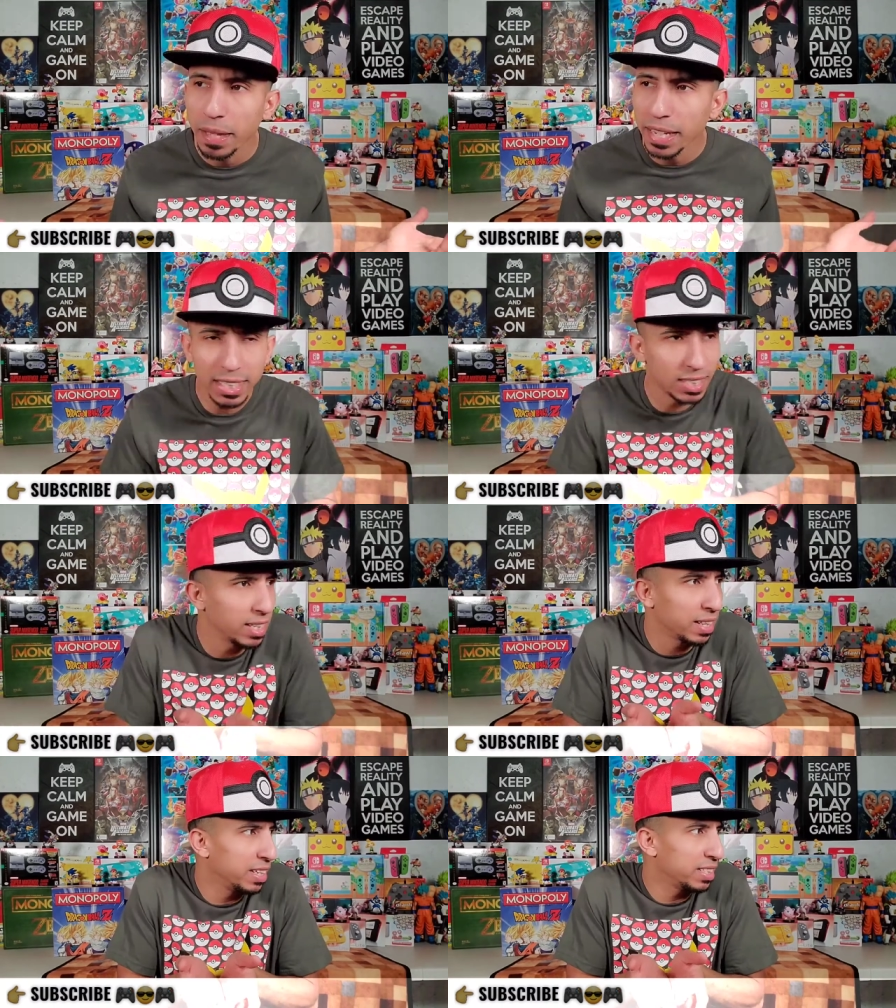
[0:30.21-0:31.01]

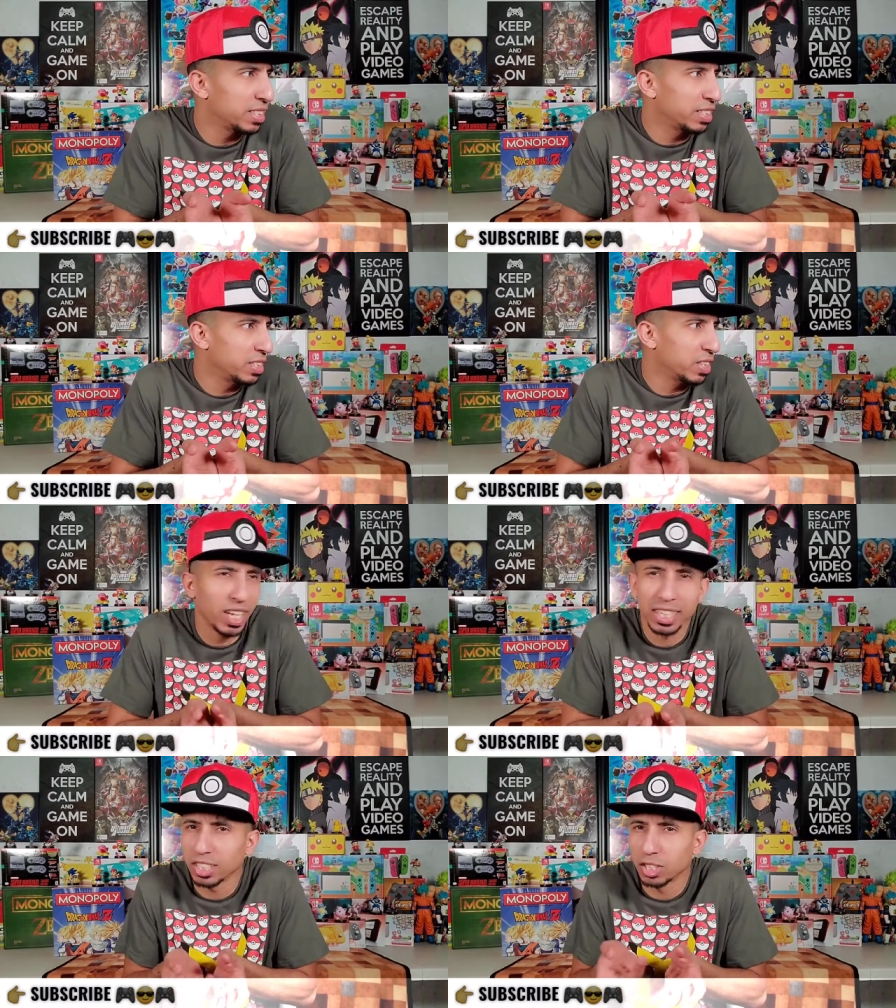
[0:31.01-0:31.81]
isn't this year
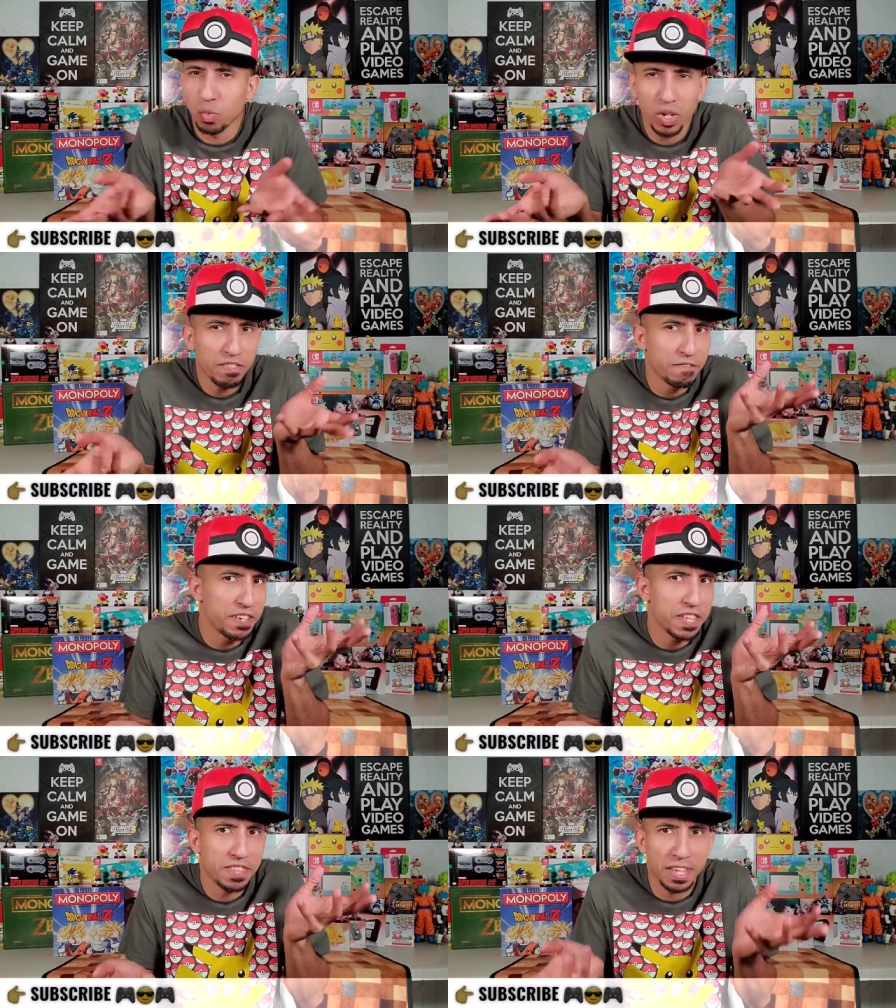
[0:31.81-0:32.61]
like the
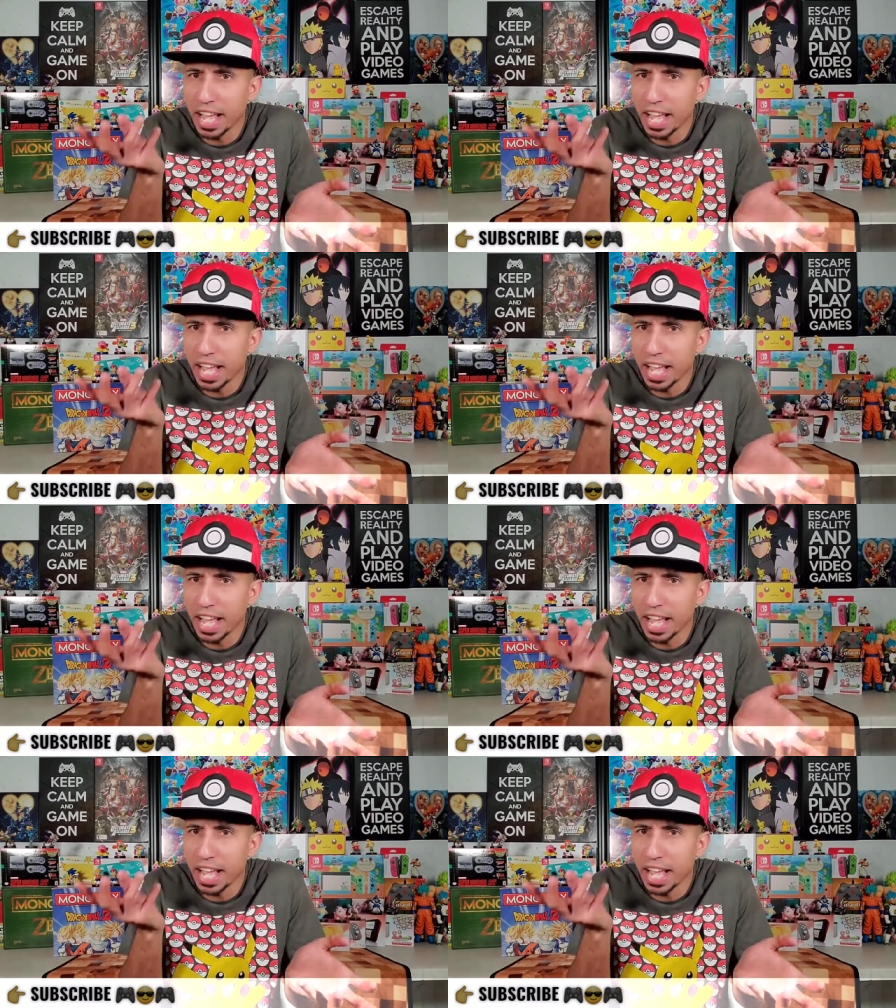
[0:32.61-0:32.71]
25th